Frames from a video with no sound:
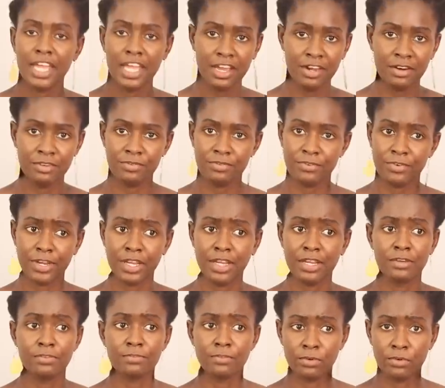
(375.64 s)

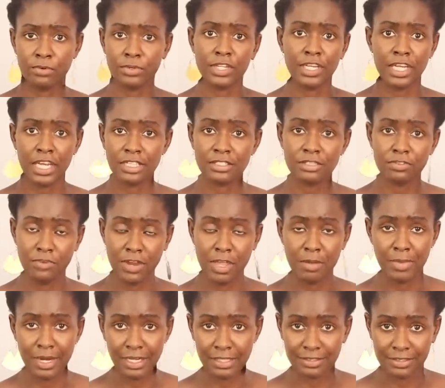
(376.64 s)
every for the next three
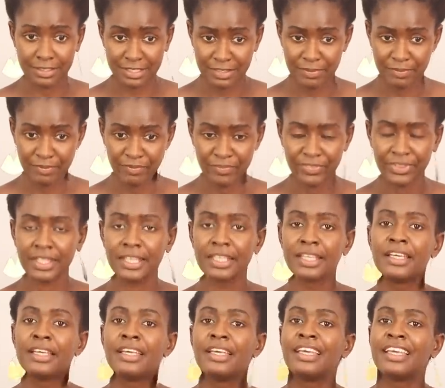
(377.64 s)
months.
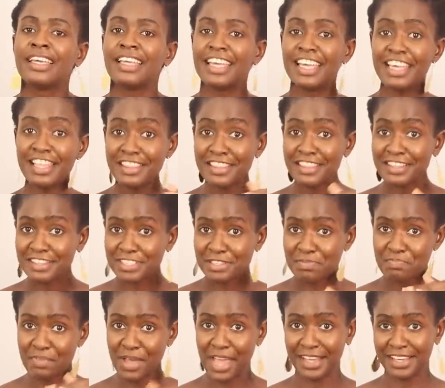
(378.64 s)
In
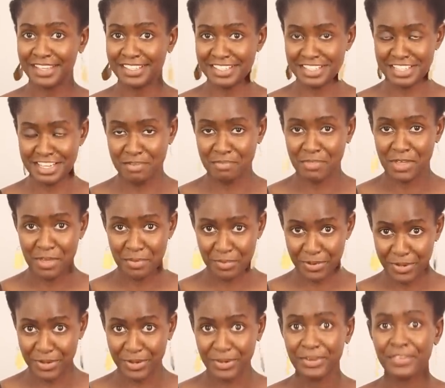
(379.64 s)
this packet in
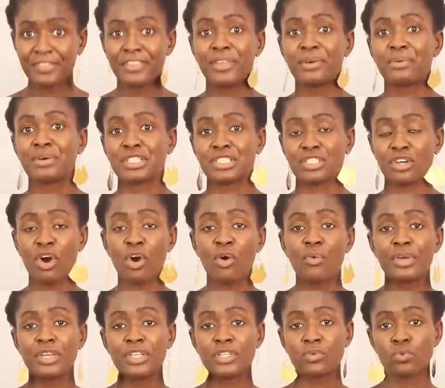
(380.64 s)
Namibia, there was
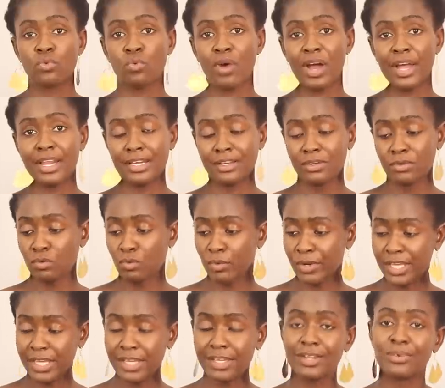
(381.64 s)
always one
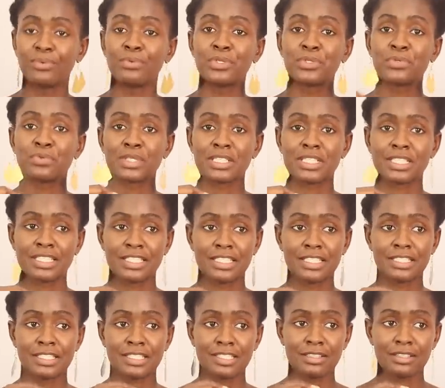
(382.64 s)
week which was
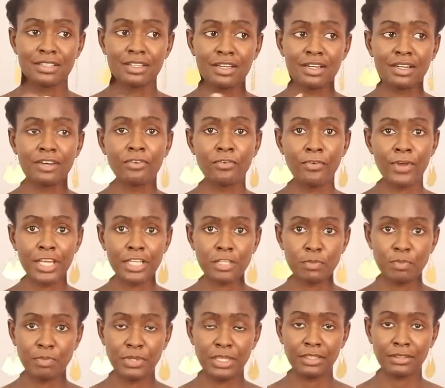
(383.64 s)
just red
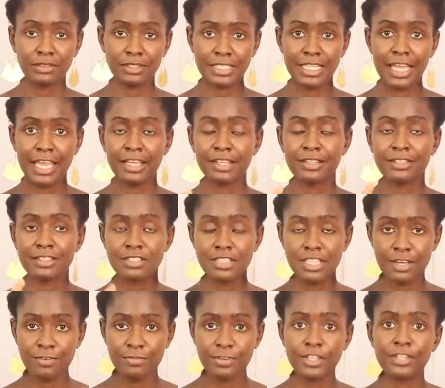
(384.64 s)
pills, like
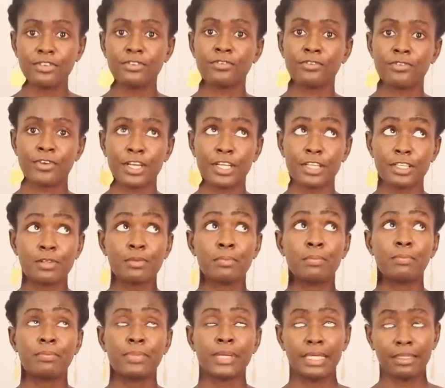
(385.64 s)
seven red
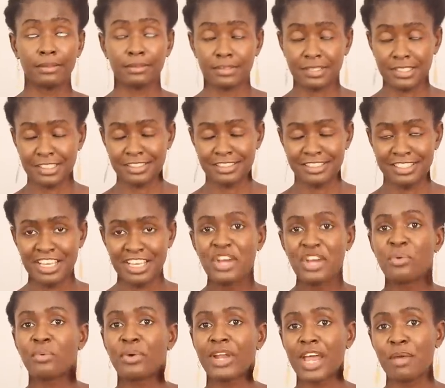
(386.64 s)
pills.
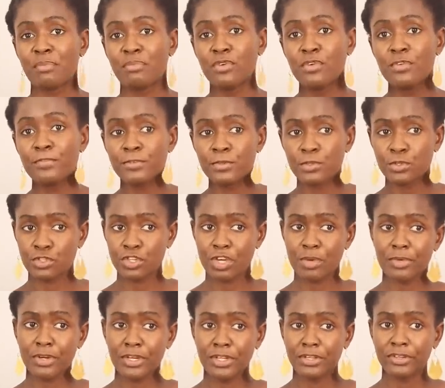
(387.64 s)
When I moved to
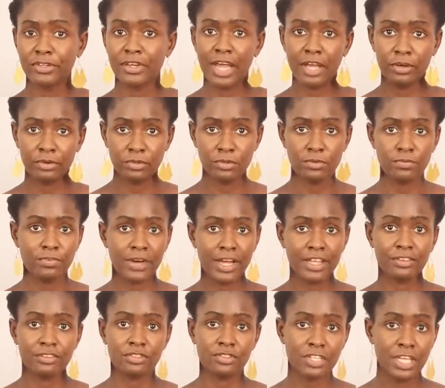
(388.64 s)
Germany, I couldn't
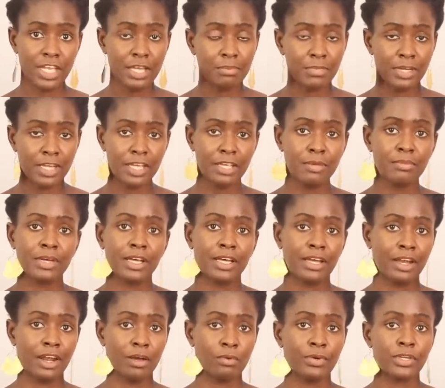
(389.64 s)
find the same name,
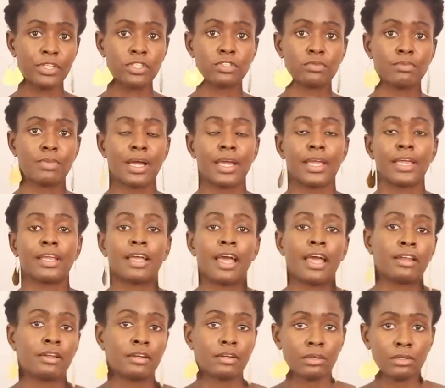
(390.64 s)
and I went to my
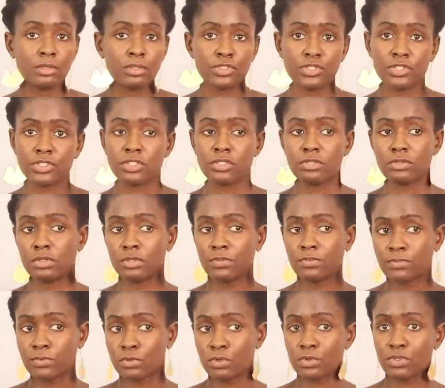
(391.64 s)
gynecologist to
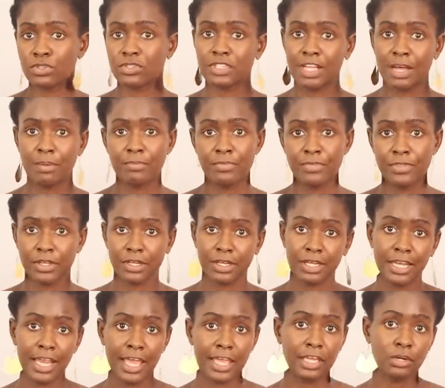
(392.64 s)
look for something
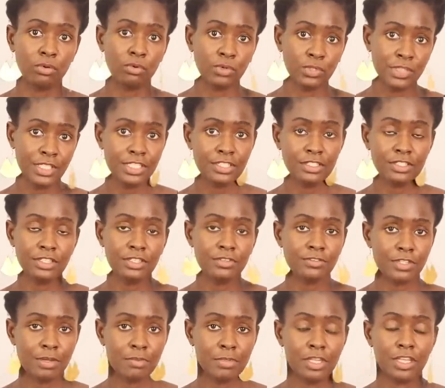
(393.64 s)
like an alternative,
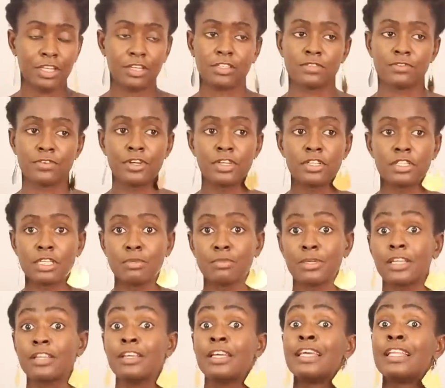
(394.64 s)
something that is very
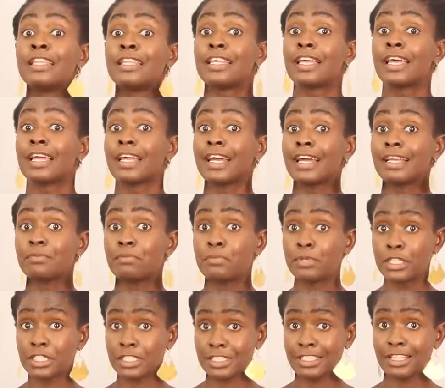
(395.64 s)
similar. Then I got
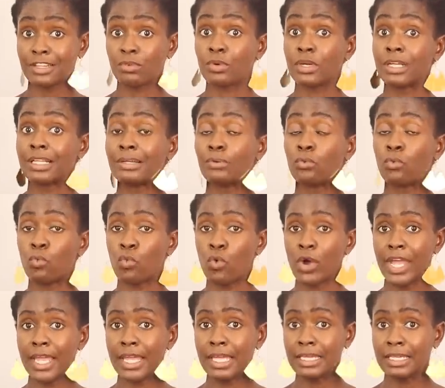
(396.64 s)
pills that were
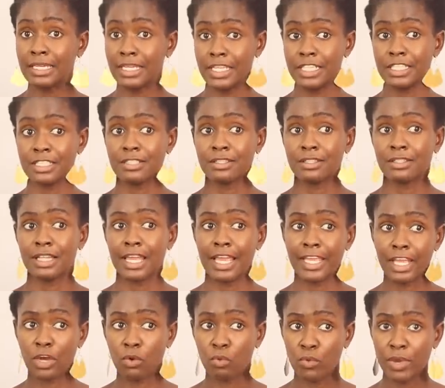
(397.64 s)
way less,
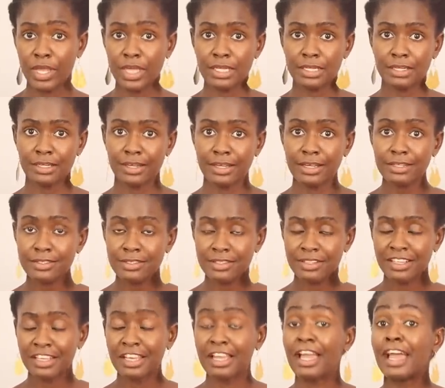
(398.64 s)
like a week
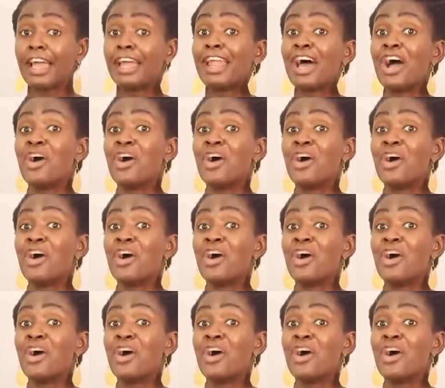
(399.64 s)
less, and